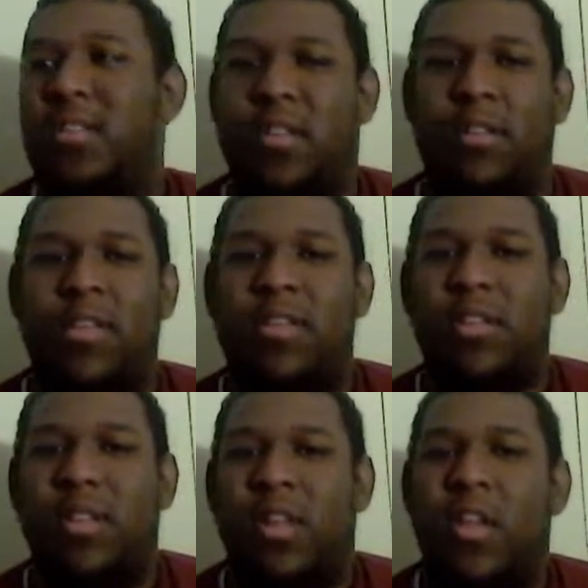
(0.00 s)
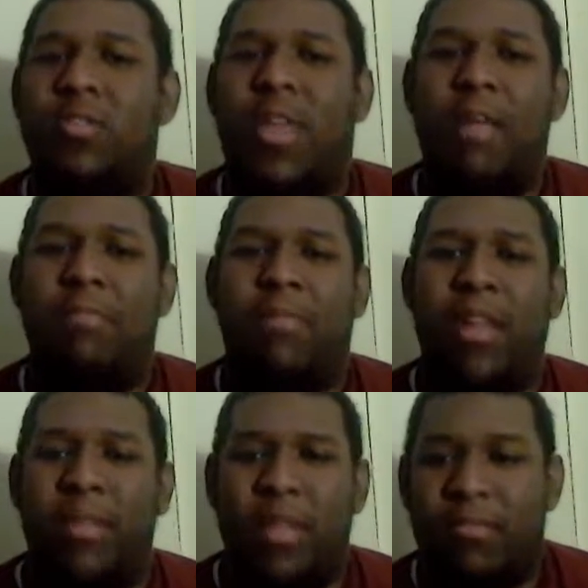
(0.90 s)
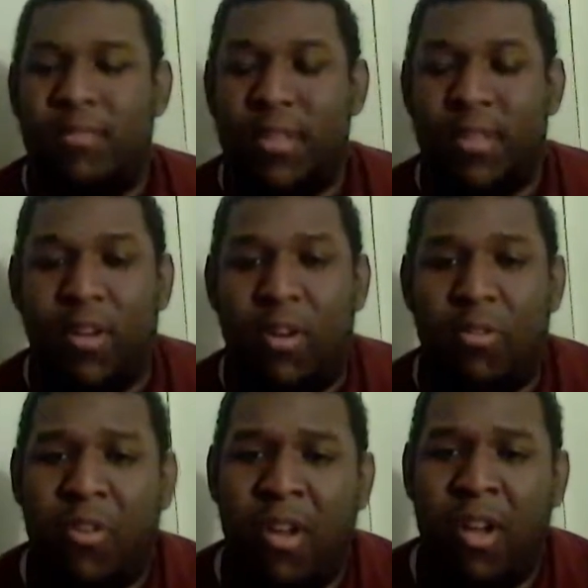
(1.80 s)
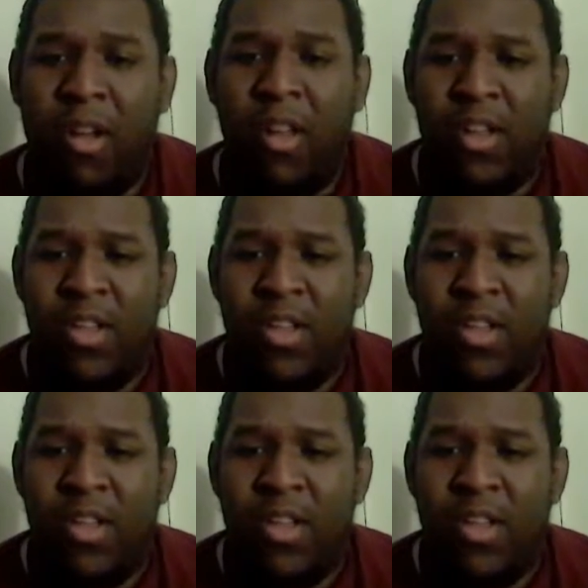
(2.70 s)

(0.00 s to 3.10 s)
So you can't blame him, you know, overall,